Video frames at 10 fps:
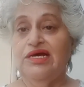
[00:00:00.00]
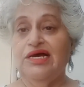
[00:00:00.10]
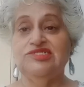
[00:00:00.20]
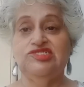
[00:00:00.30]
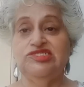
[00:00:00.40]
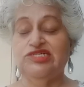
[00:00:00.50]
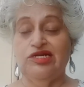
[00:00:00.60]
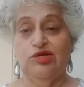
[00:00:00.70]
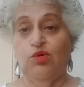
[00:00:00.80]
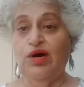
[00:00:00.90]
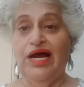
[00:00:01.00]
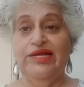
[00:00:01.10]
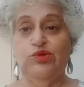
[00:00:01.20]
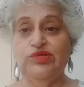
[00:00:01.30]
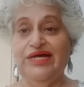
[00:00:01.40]
And she said, "No, I
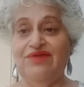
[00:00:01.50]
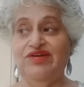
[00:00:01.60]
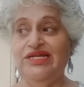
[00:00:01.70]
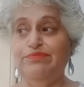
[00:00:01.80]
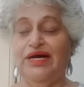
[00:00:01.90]
don't have any